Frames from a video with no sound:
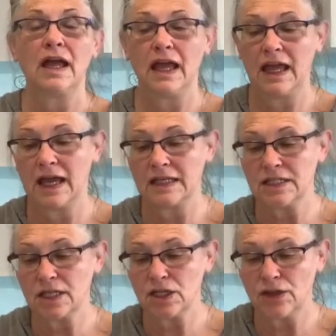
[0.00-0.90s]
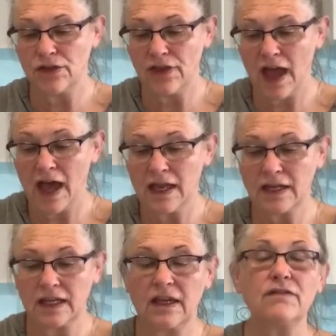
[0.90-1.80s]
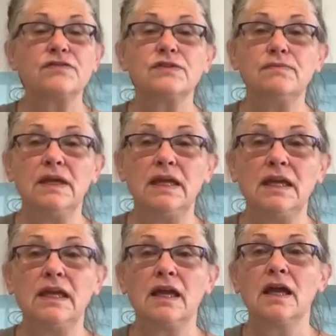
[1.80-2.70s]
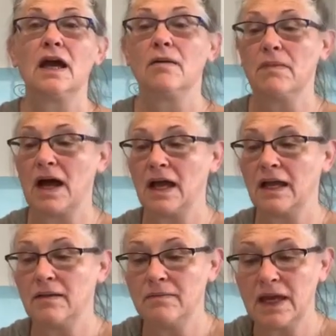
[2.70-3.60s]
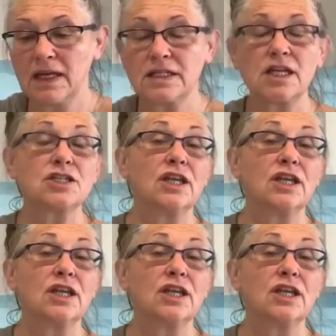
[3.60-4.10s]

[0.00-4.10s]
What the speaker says: and that gives me my meditation,